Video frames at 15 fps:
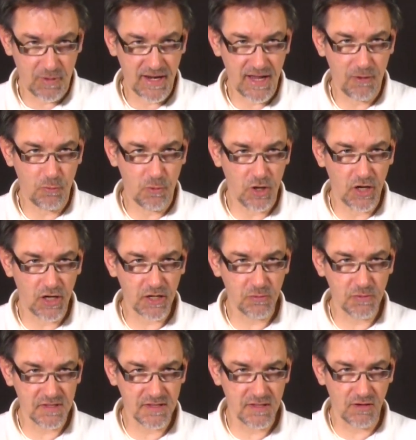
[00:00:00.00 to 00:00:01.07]
I work
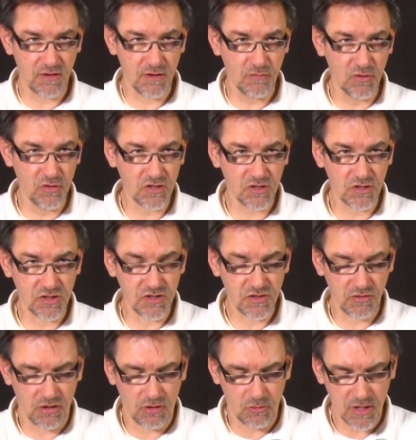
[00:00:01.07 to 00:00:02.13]
with the remote
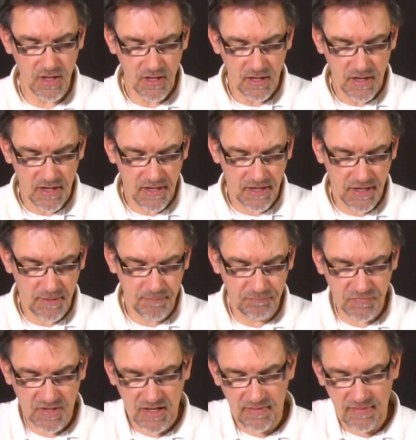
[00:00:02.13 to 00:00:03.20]
control,
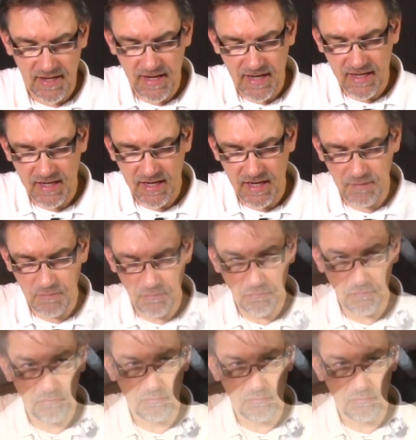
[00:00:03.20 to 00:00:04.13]
that I can